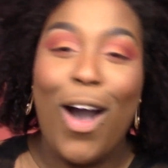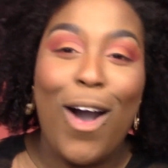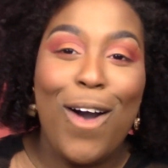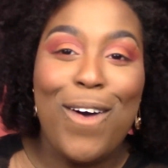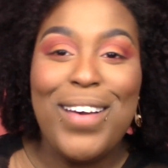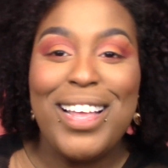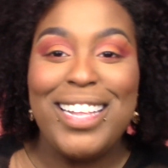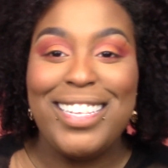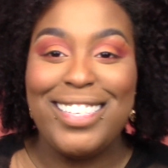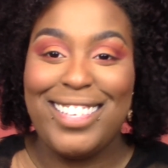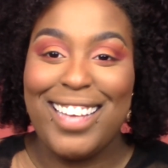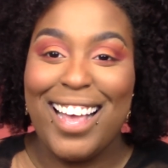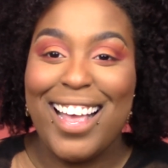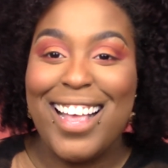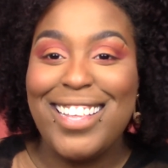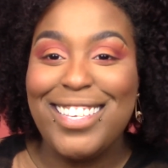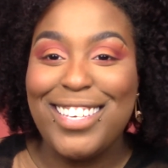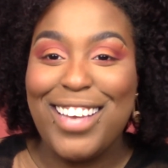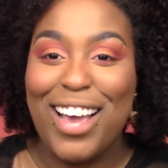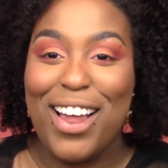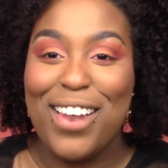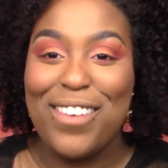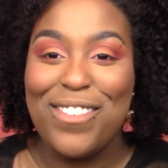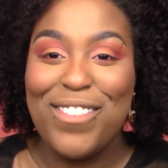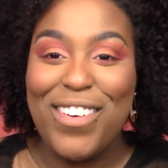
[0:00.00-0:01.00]
Oh, it does
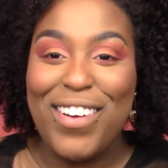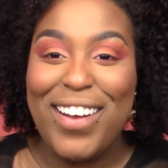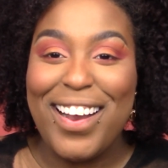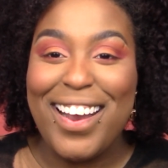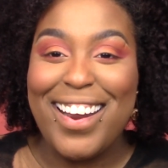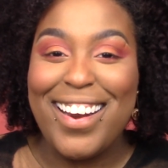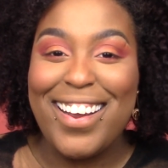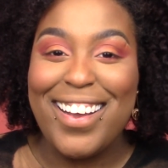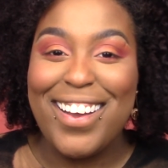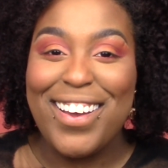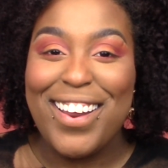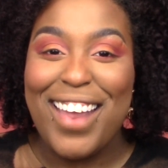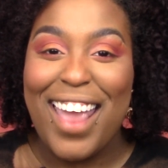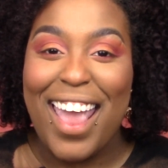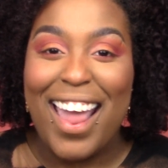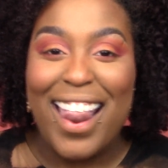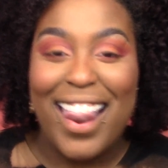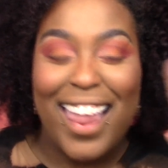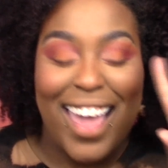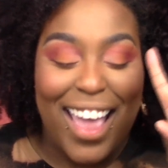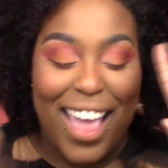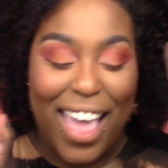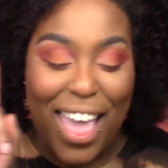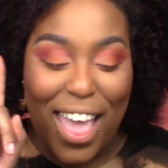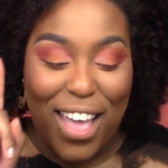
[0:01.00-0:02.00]
call for an inner corner
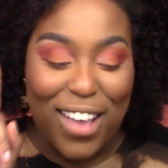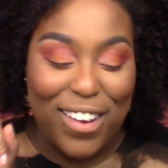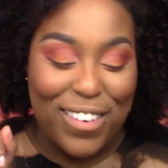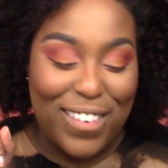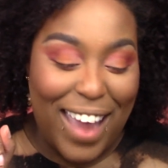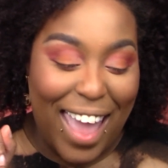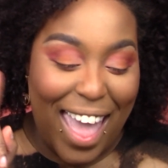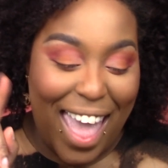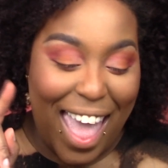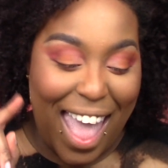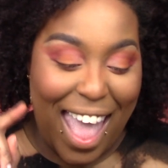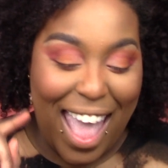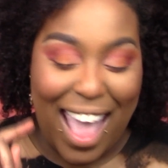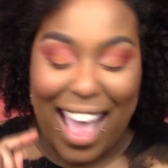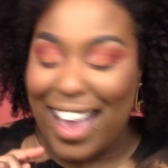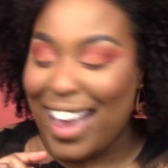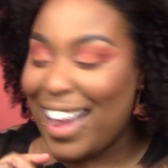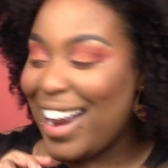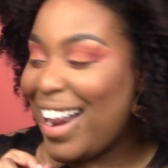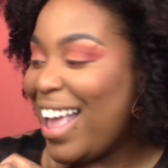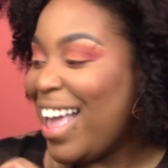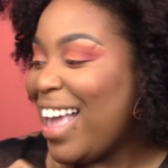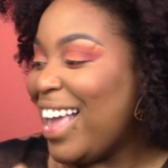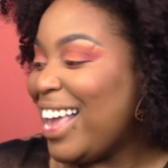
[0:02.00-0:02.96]
highlight. Hooray!